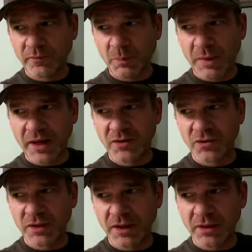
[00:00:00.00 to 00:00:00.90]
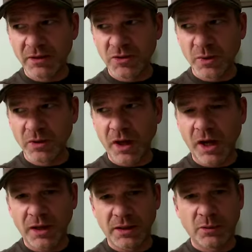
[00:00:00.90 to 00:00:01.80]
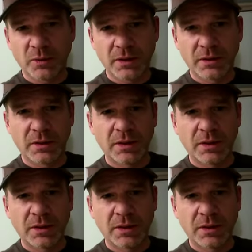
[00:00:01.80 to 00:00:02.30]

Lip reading: makes deals with Hollywood